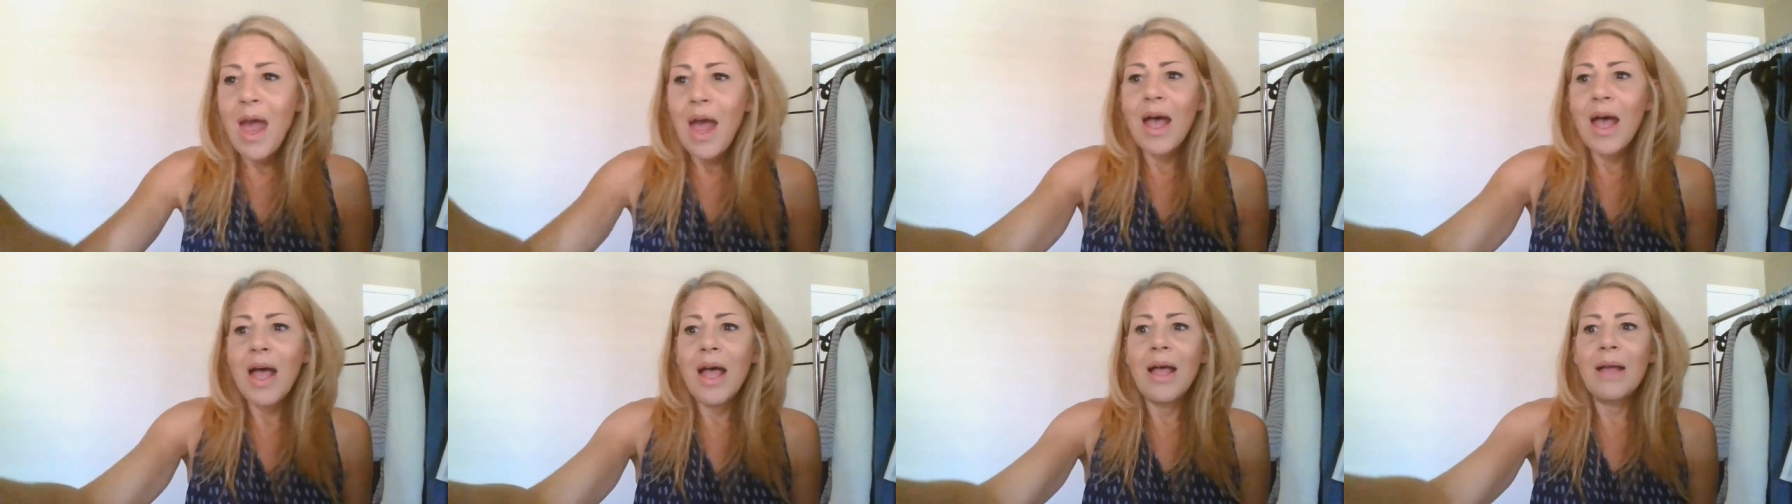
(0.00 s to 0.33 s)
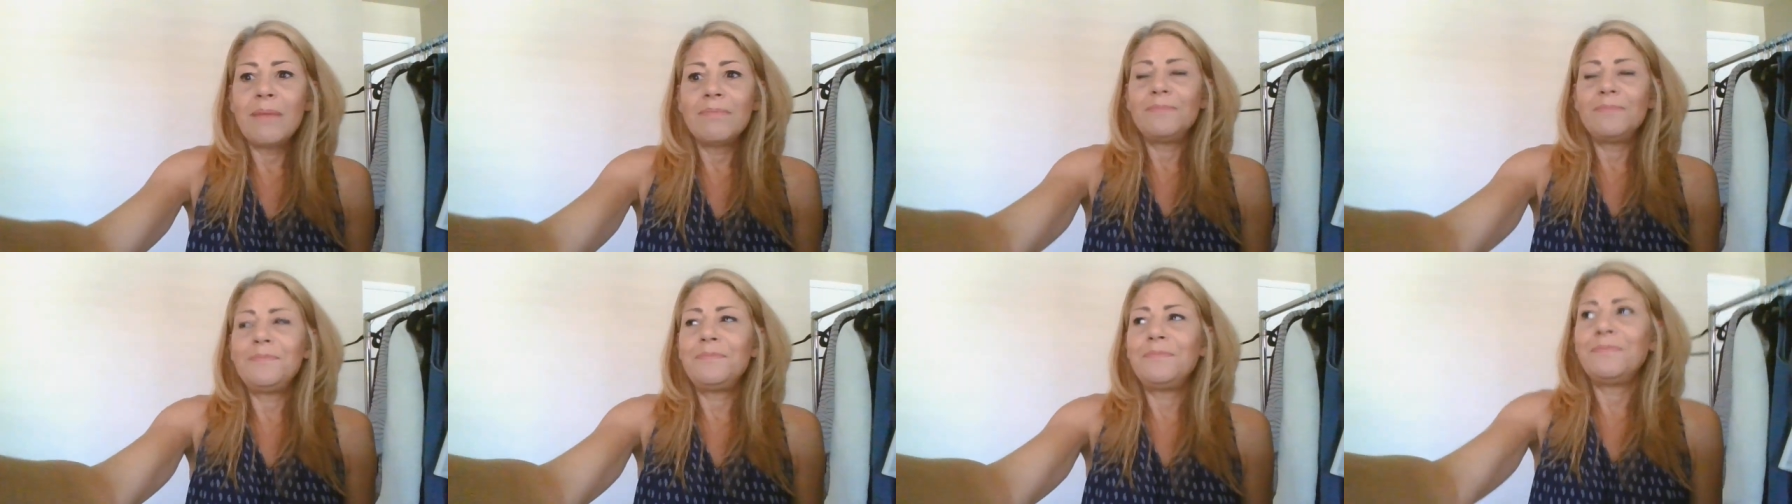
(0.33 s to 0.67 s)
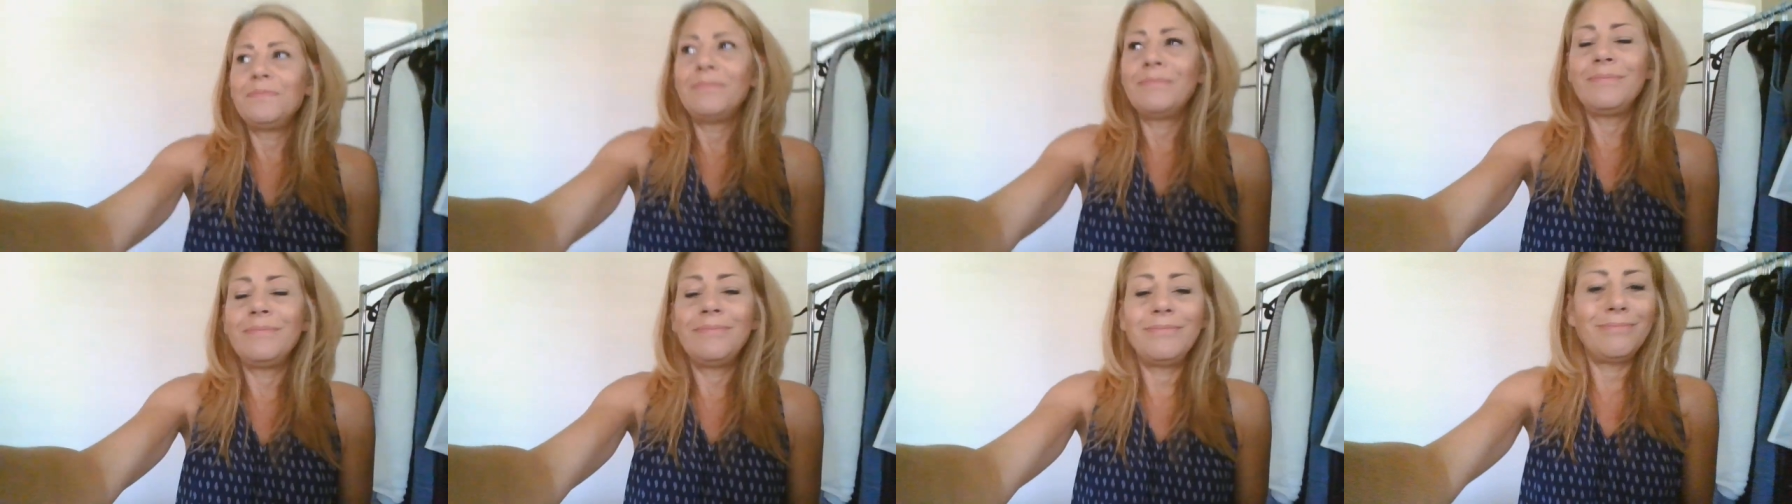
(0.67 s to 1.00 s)
Um,
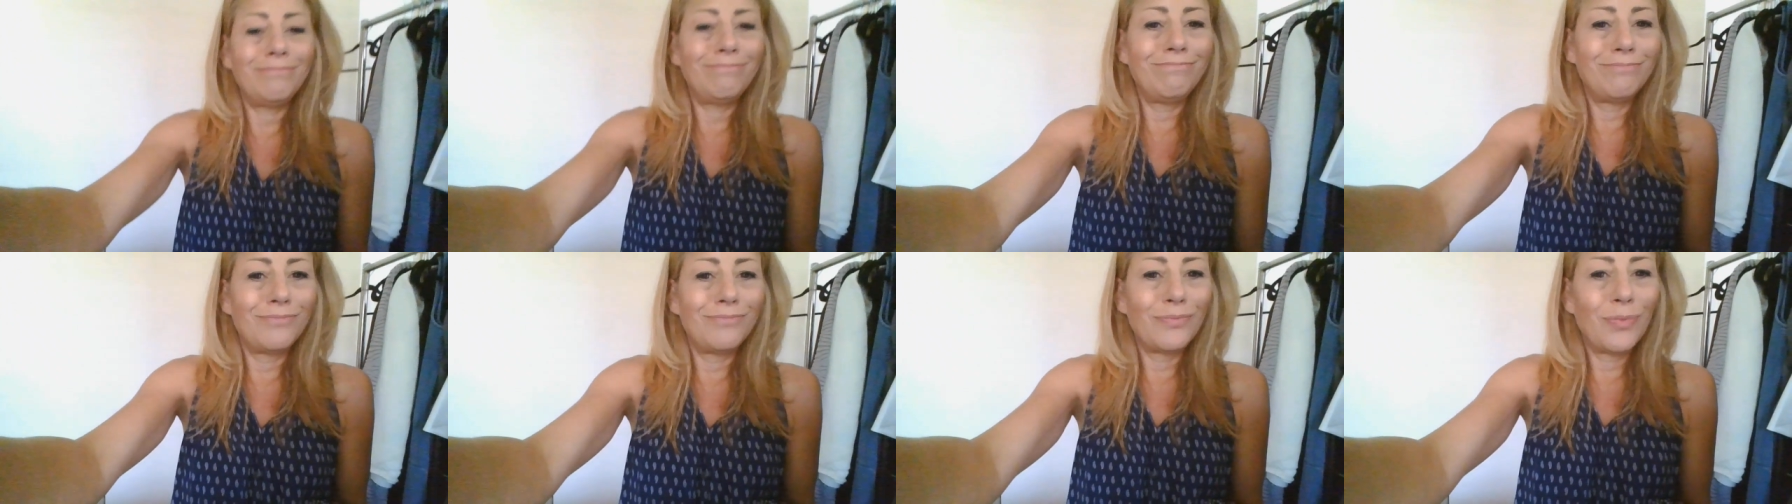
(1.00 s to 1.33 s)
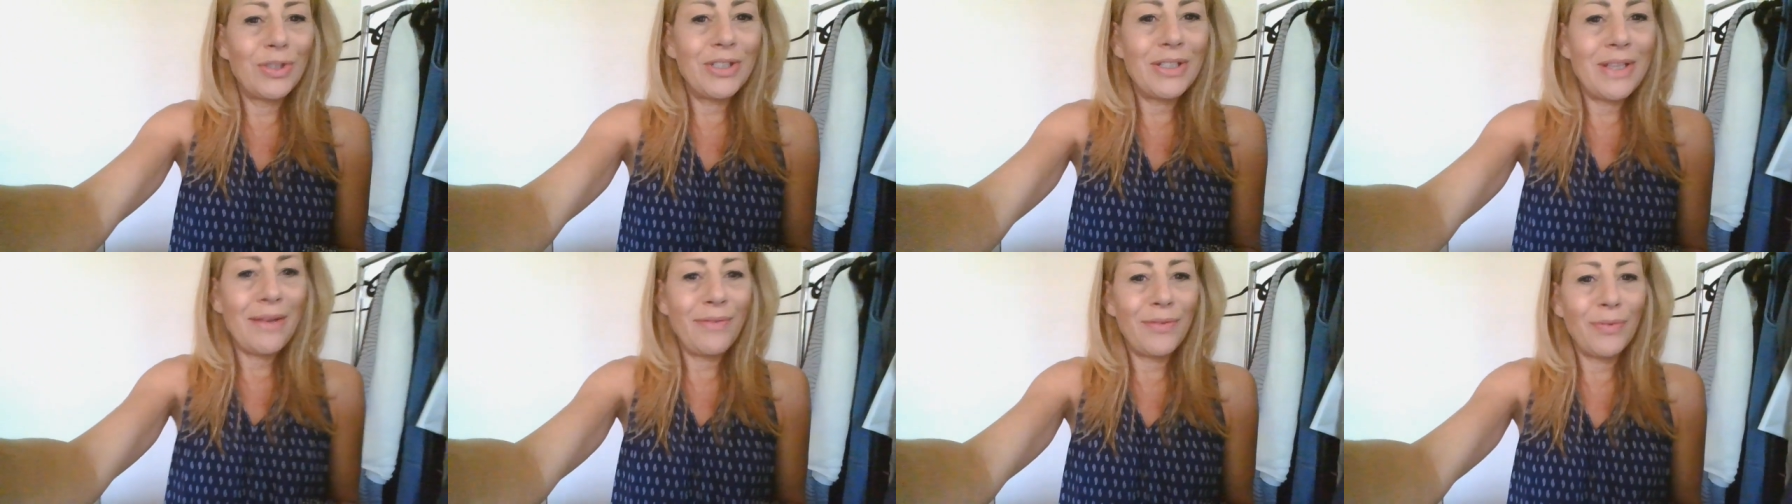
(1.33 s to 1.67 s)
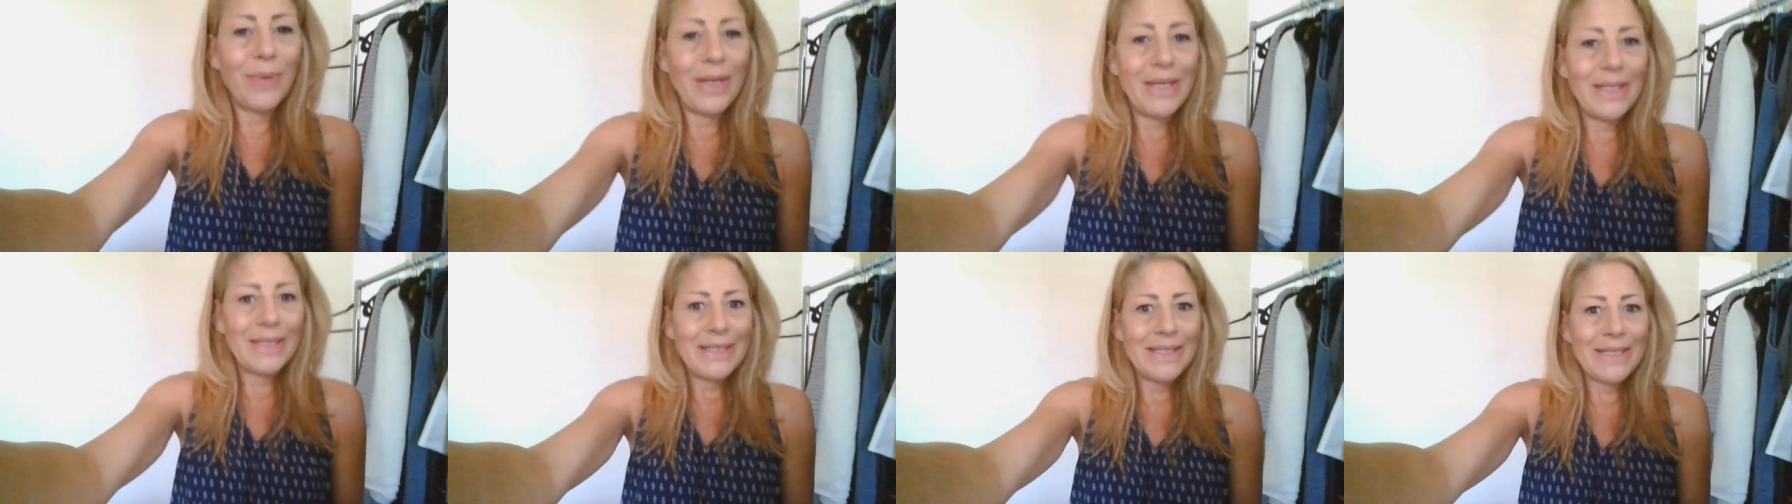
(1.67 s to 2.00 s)
we'll just have
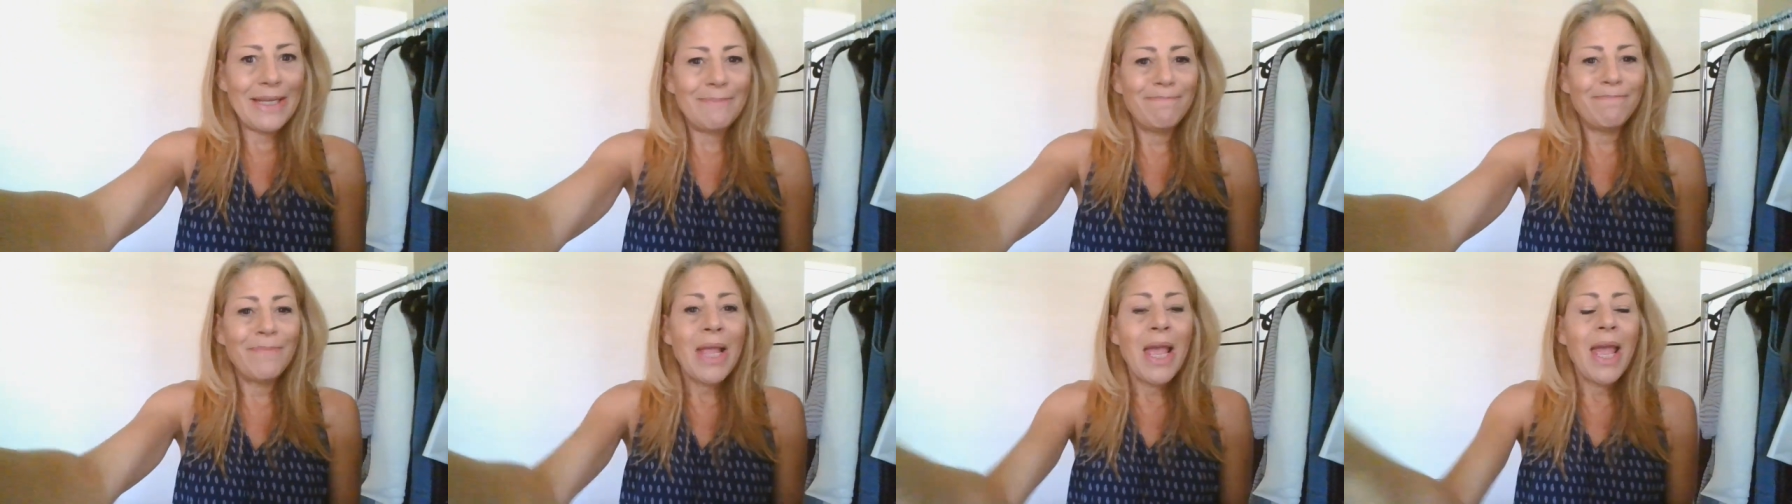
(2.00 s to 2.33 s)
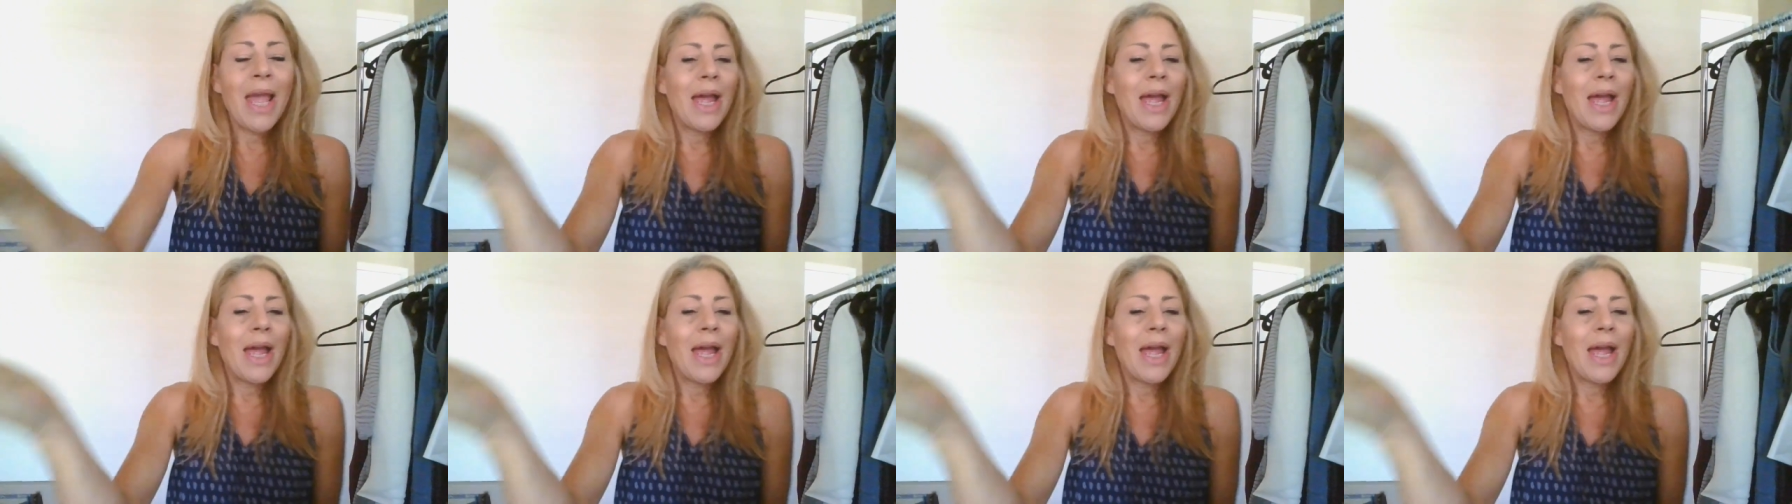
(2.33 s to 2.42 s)
to wait and see.